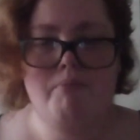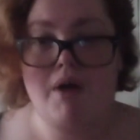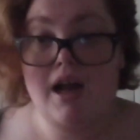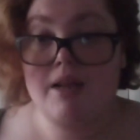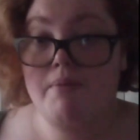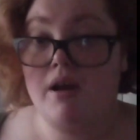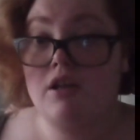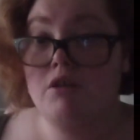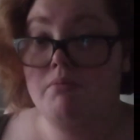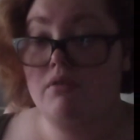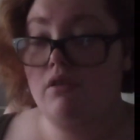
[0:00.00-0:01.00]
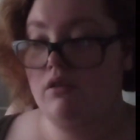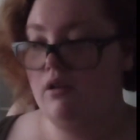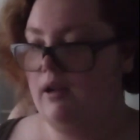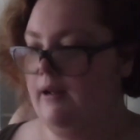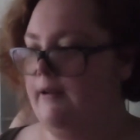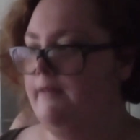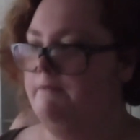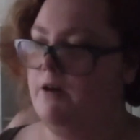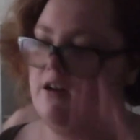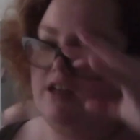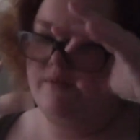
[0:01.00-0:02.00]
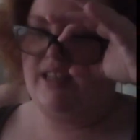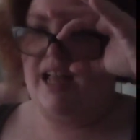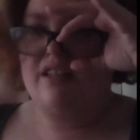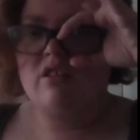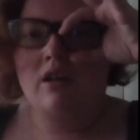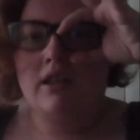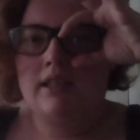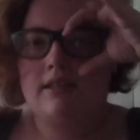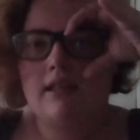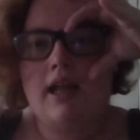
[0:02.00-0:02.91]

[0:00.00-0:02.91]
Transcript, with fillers: body butter um, while I was at Target